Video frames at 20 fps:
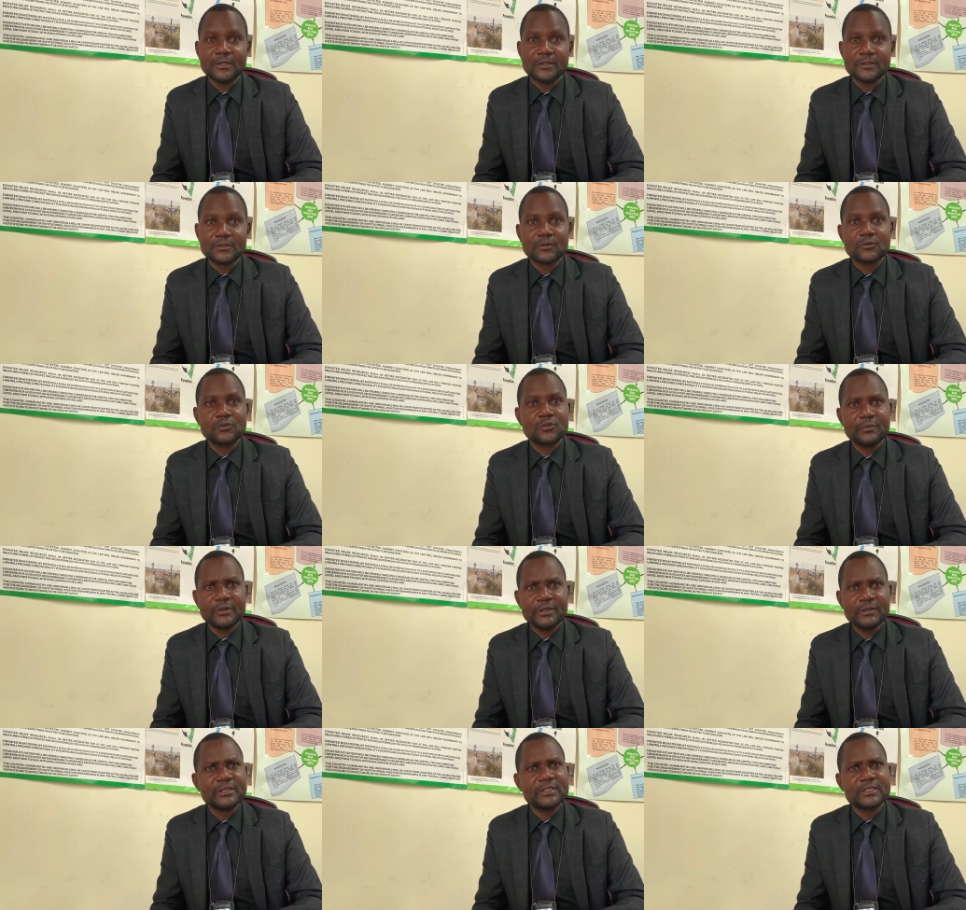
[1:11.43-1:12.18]
So to
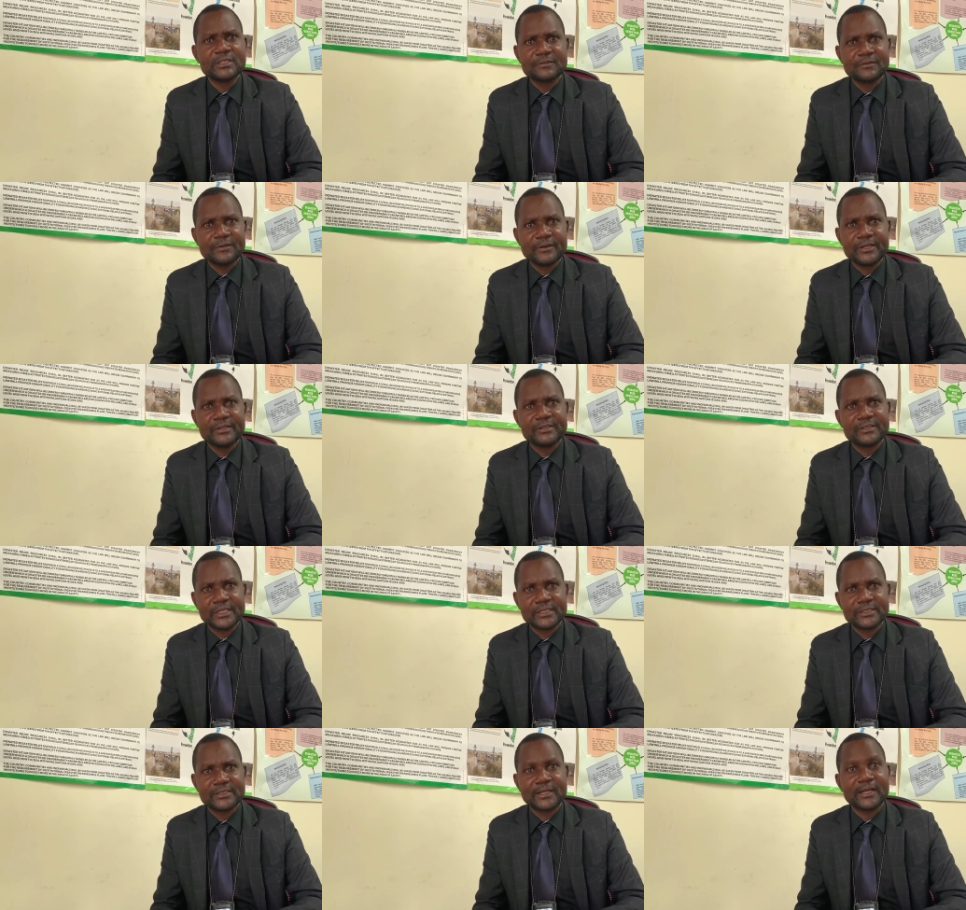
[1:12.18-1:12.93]
me, this is very
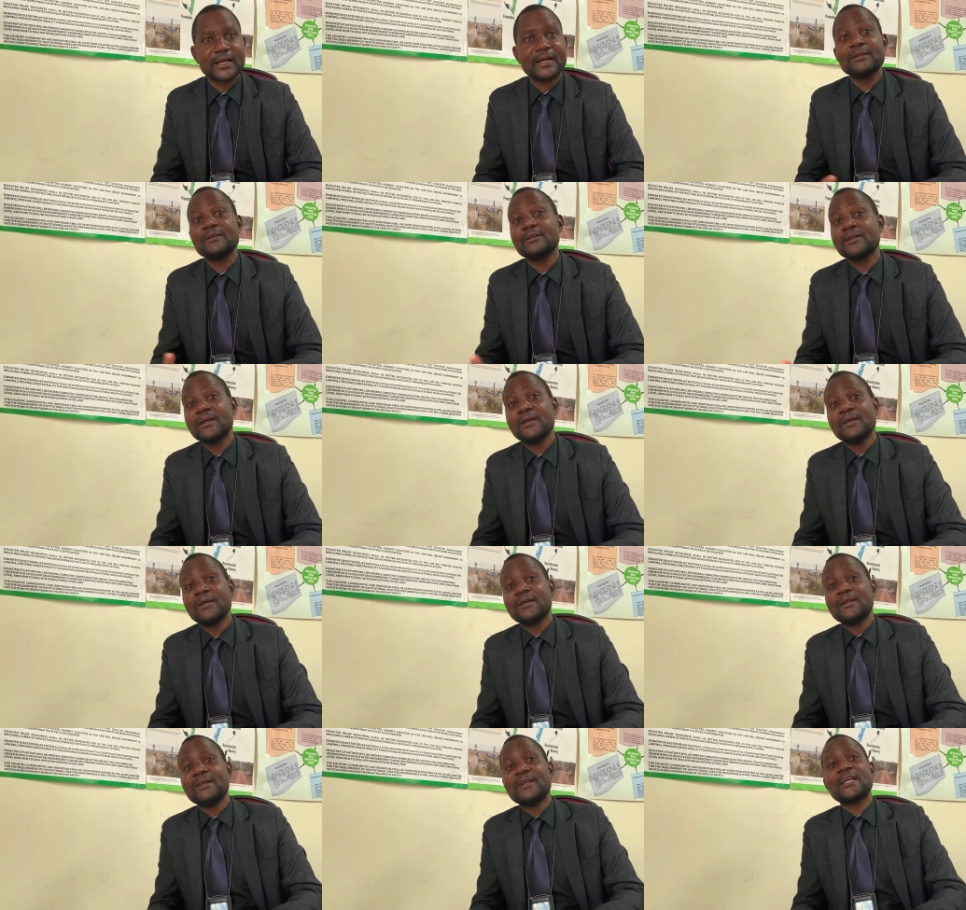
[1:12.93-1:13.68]
interesting. And
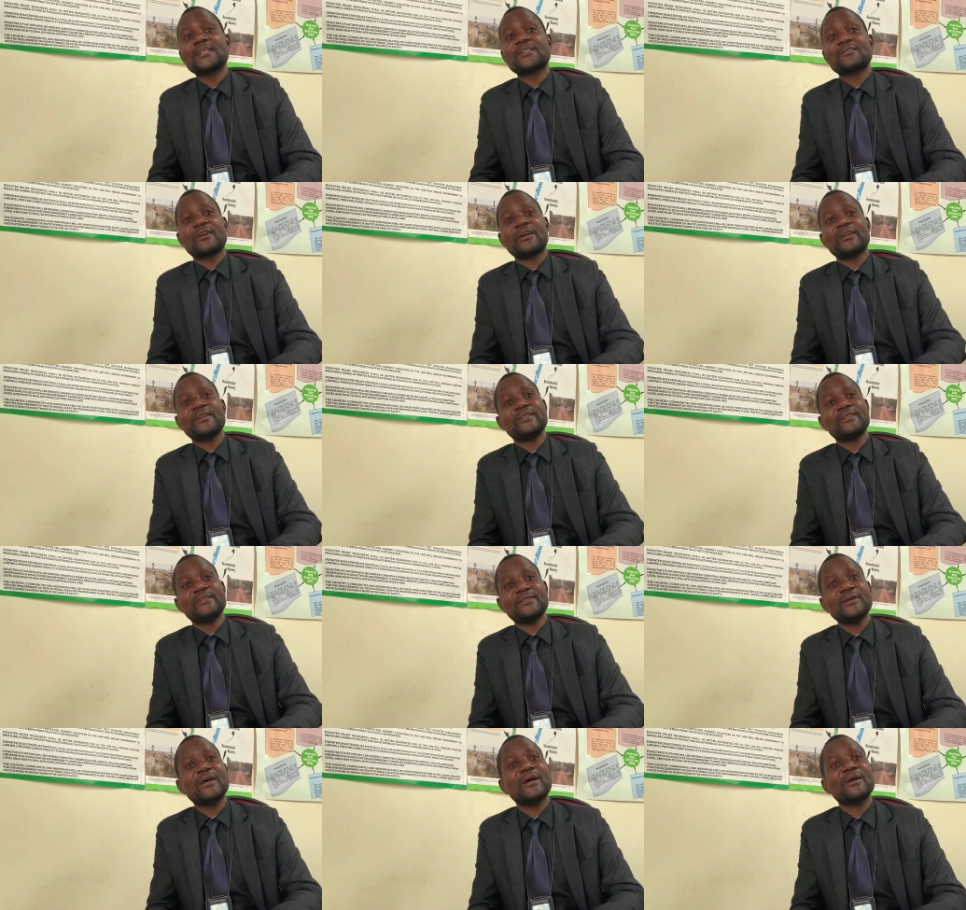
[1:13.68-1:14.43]
naturally,
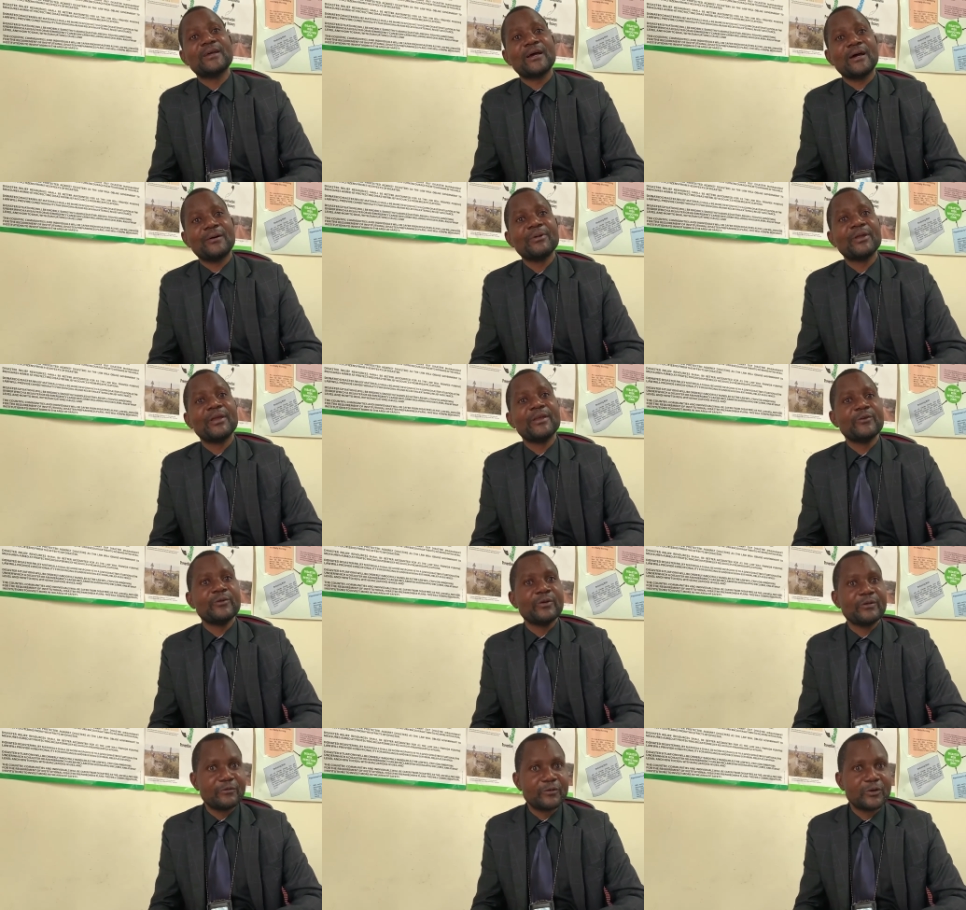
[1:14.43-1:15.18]
I'm
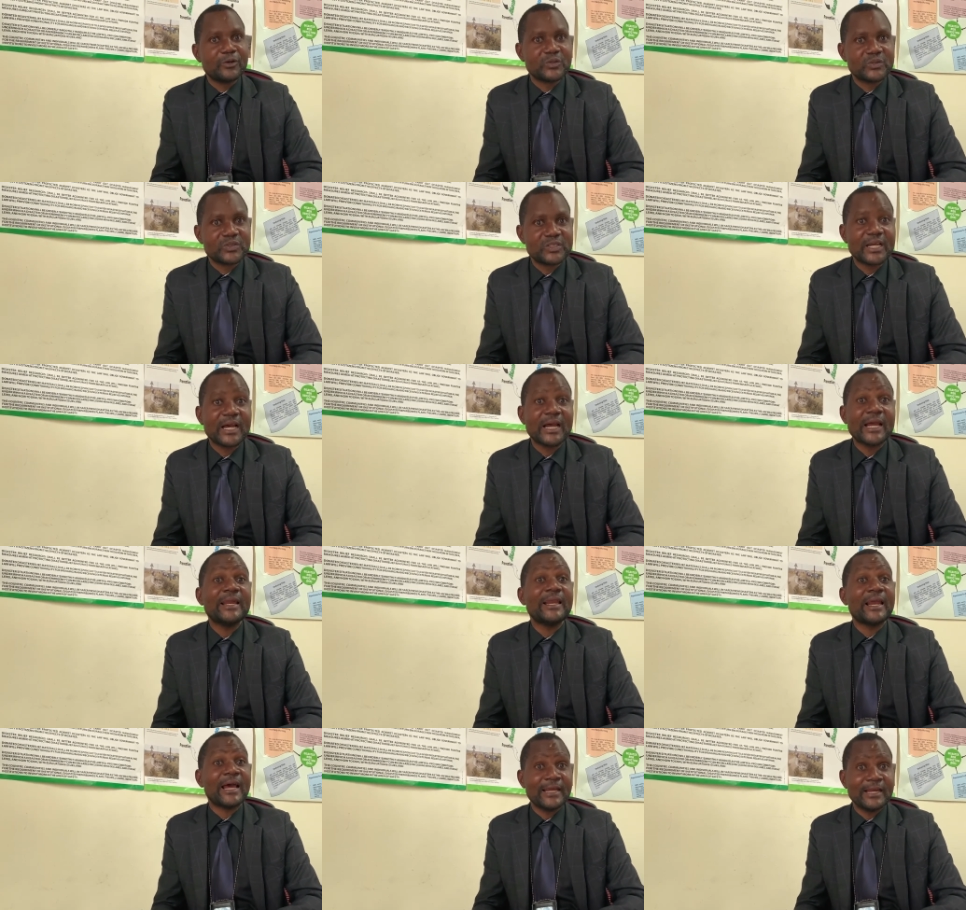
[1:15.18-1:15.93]
a UN volunteer.
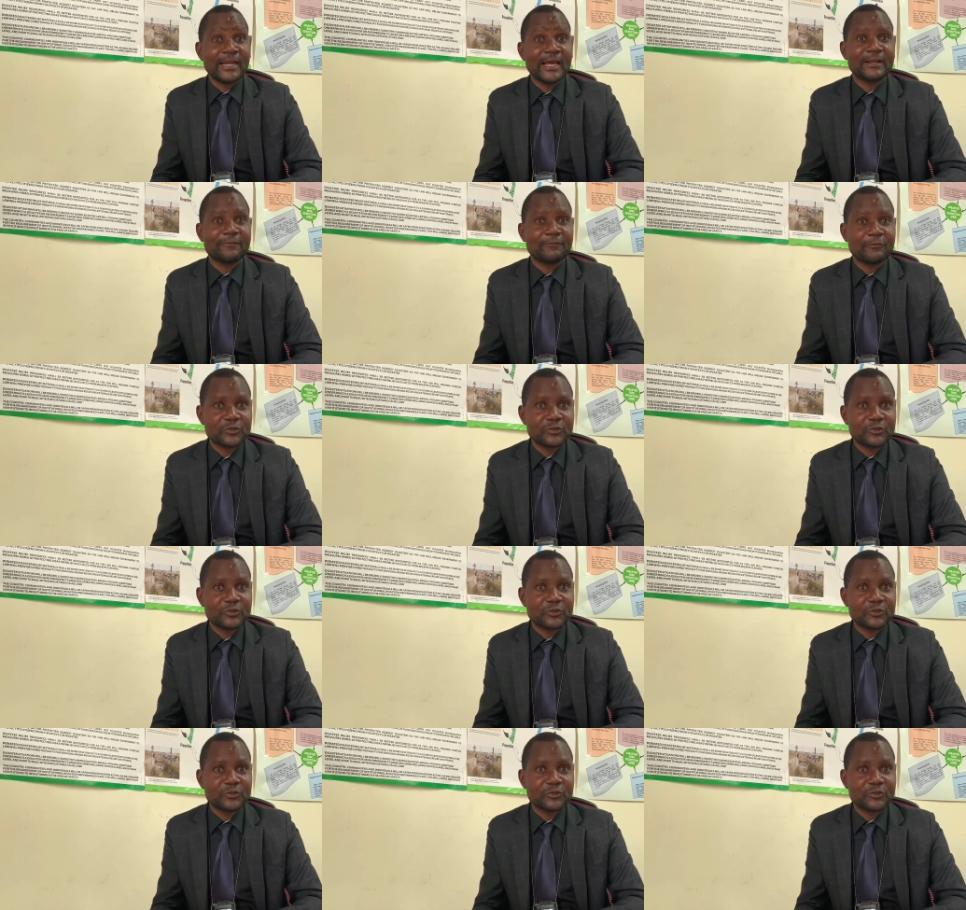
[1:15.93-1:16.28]
I like